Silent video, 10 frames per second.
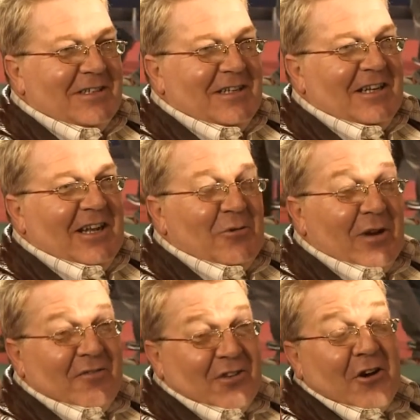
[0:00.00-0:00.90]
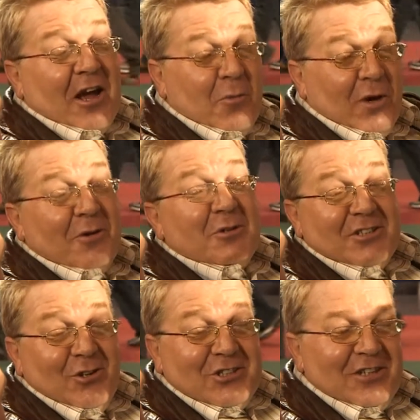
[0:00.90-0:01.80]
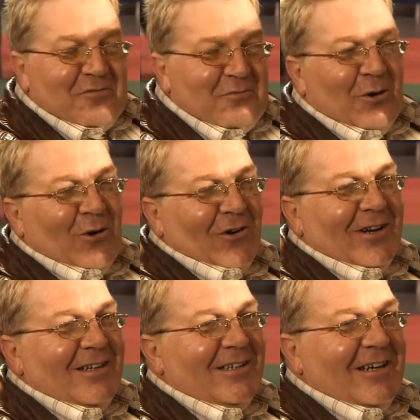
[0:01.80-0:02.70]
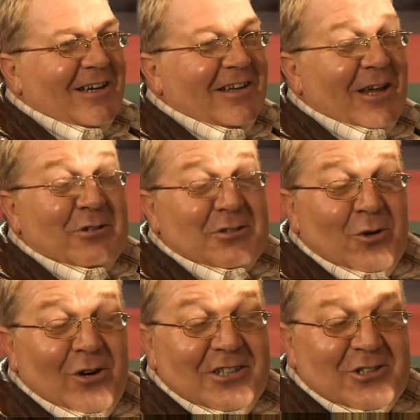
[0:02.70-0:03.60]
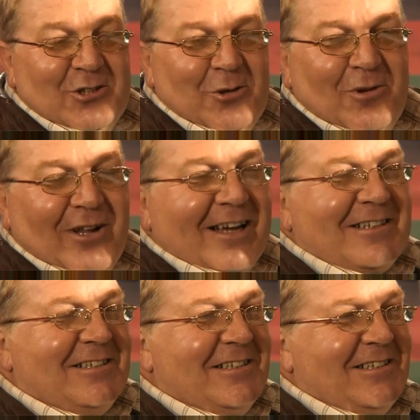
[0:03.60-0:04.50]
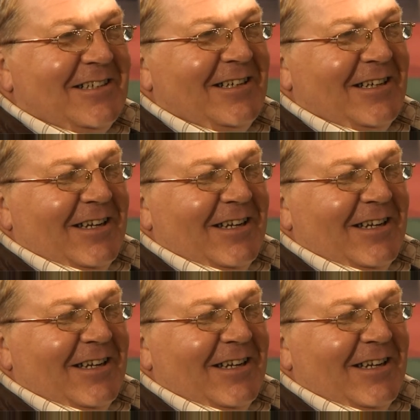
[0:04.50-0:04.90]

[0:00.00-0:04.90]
And now we have the grey wig, which looks even more, and uh, now it's more or less a double act, and uh,